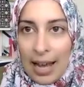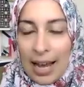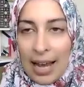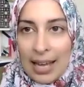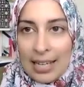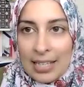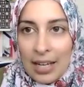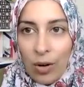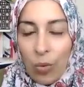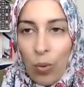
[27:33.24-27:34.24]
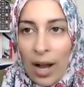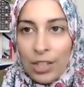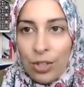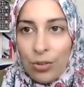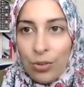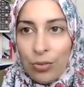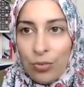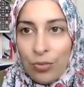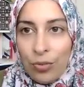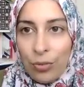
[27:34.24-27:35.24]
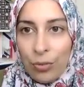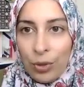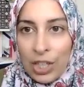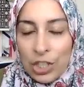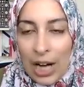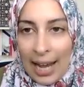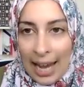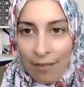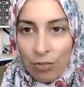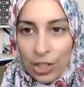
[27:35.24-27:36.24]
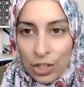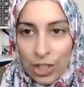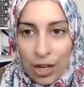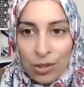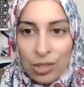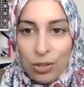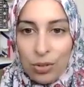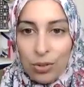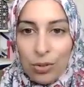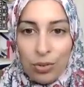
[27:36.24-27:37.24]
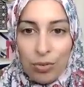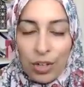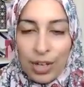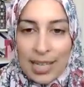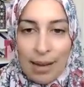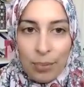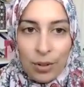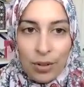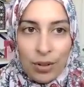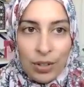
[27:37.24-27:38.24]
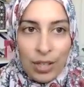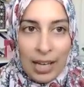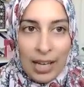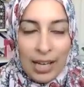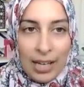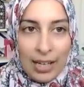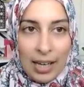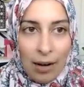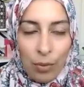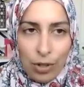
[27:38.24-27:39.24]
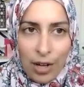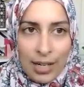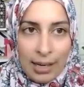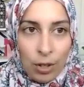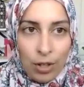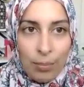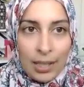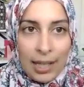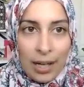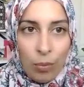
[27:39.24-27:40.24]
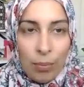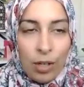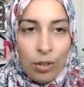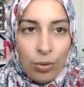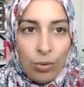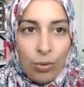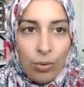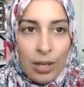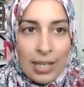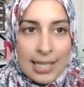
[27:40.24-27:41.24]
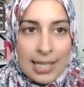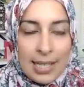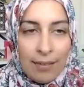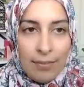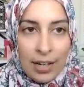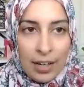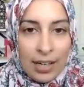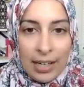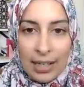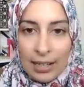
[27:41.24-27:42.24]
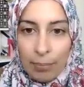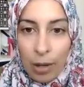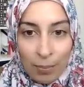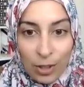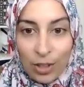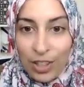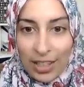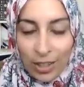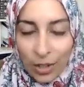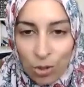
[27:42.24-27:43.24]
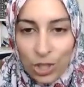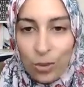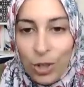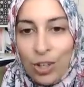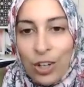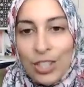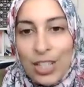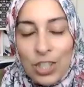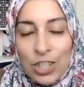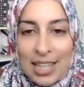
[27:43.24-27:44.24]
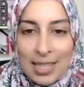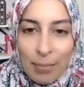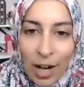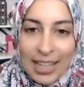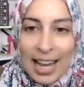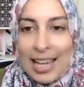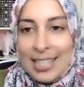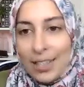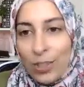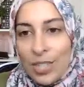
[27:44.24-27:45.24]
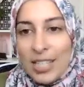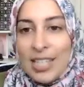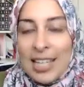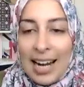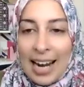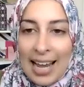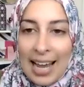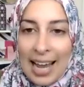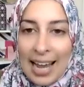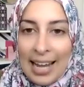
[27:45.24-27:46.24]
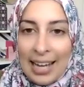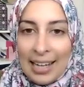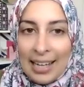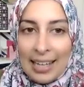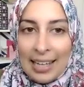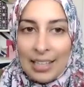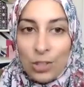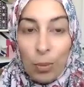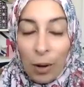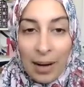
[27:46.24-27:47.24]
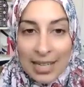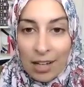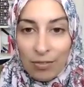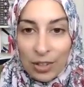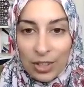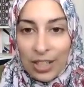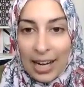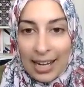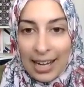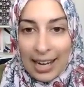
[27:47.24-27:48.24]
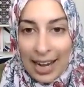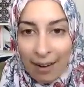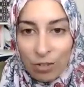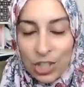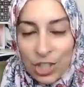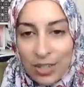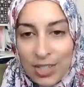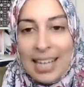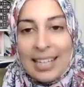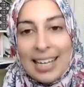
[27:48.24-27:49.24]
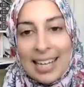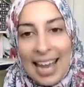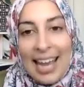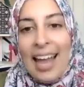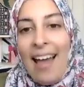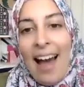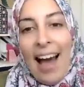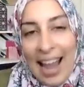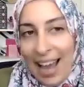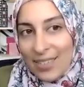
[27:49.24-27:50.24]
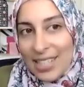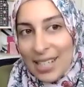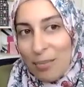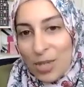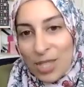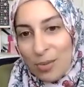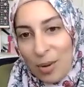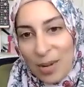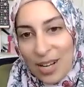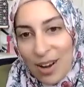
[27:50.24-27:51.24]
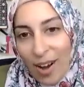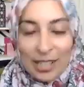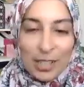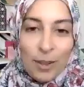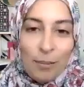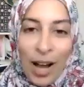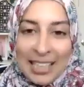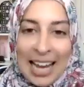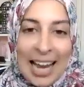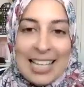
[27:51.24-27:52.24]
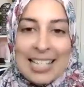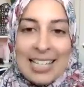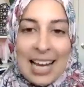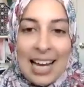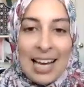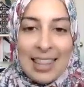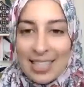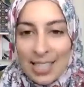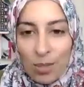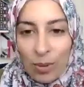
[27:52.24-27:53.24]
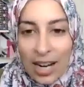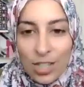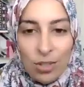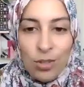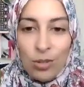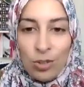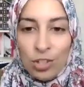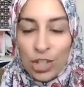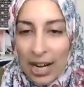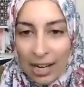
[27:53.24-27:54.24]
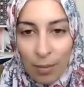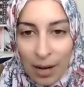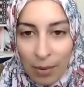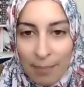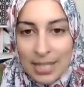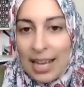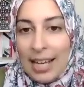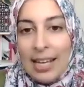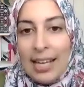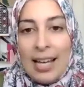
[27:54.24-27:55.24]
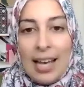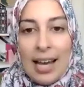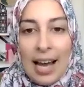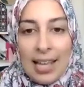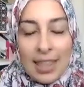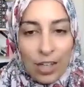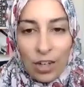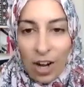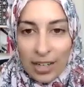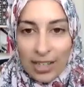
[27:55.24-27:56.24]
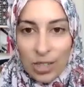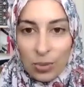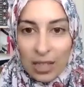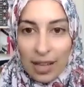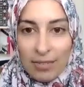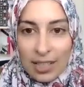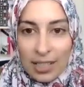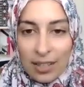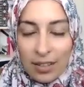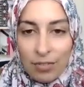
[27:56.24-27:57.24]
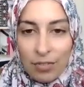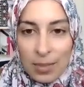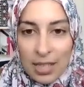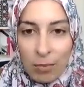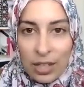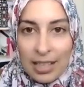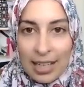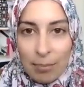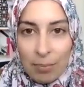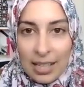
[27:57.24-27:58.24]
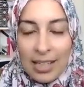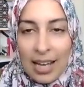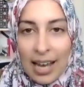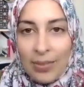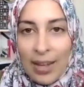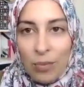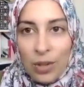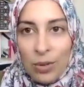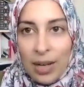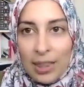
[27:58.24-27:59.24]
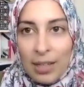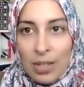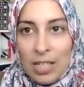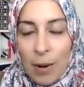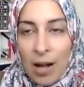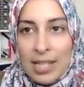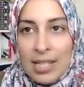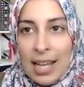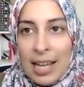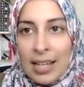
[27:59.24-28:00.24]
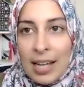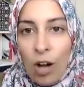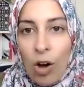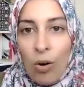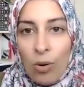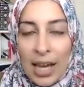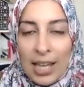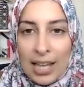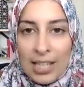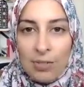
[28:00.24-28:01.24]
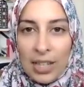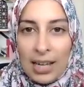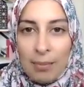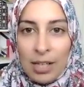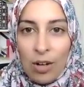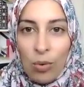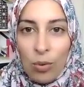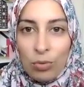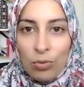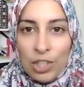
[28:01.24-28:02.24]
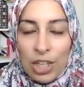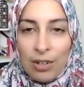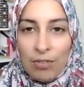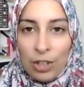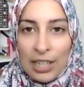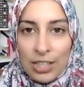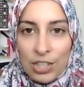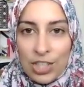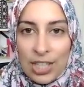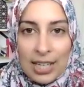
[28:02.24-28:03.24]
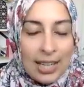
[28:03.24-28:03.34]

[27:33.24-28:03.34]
And when I have reached out to, for example, I will not name her, but like a woman who is very popular in the coaching world, and she has a podcast and courses. And I do put myself out there. I have reached out saying like, hey, I haven't seen a Muslim woman on your podcast. This is what I do. Check out my website. I think your audience would love to hear from someone like me. And then when you get the response saying like, oh, okay, thanks for letting me know, we'll reach out if we're interested.